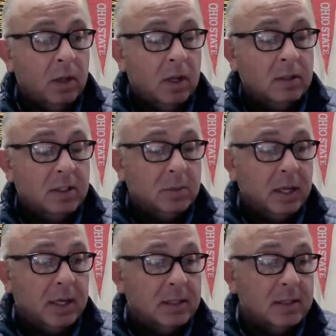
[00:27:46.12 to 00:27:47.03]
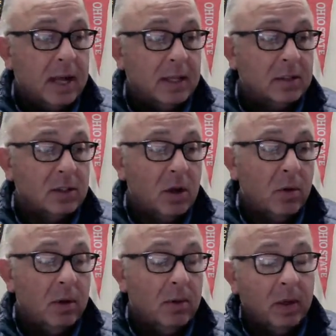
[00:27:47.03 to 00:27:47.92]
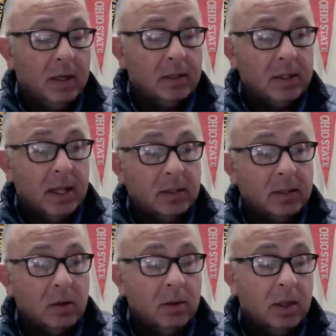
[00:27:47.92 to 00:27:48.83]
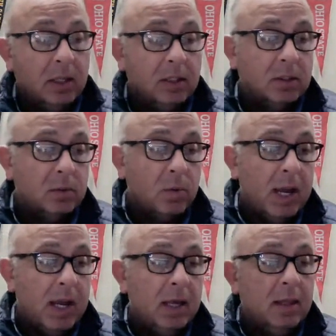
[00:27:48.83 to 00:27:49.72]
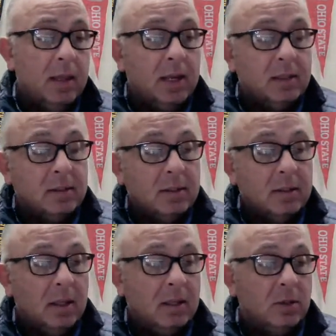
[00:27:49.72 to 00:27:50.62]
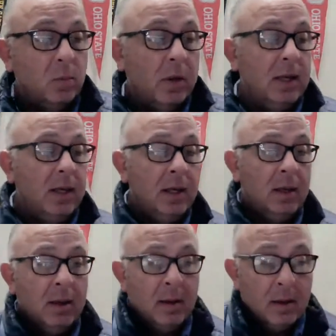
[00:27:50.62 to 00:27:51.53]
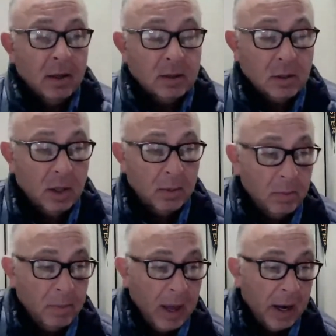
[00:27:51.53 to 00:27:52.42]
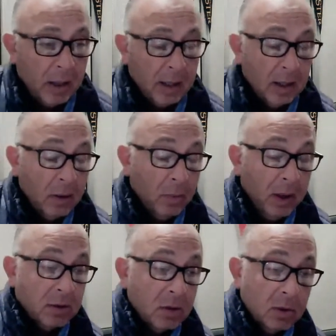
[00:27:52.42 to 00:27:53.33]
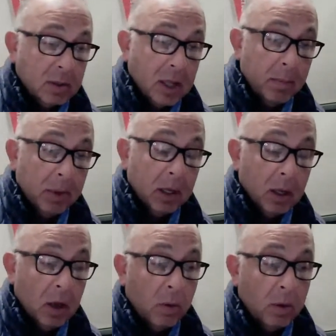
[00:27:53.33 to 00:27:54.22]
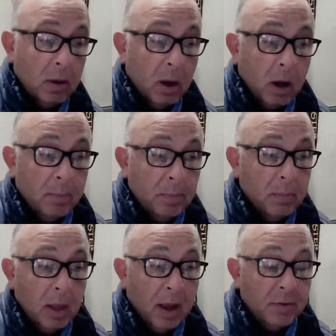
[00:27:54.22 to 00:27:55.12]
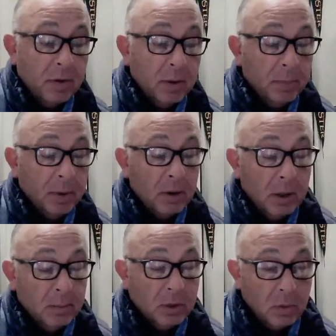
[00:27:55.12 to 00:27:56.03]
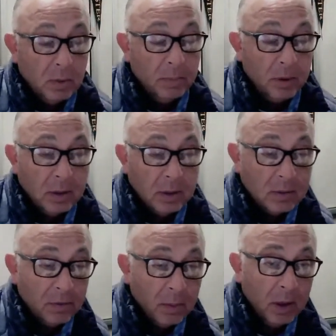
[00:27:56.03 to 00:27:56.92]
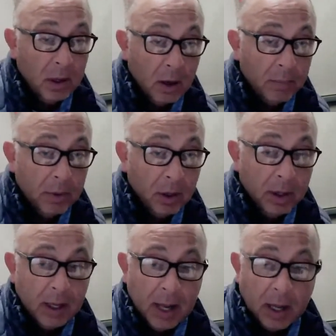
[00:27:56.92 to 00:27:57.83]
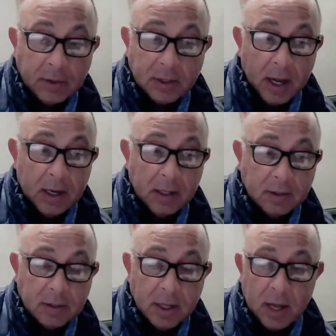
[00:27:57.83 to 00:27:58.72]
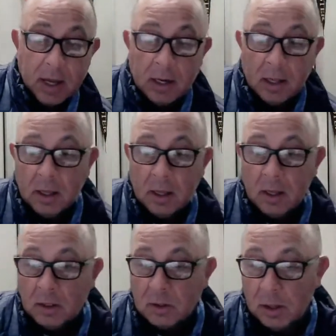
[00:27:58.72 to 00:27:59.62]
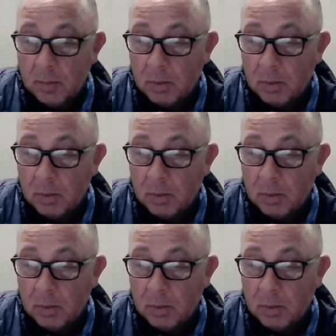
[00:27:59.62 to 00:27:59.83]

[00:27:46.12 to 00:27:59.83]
Seems like it's not snowing, and when it's not snowing, then it's raining, then it's windy. So they've been battling, and then we have students coming and going every period between periods from in our building and outside, inside. So they've been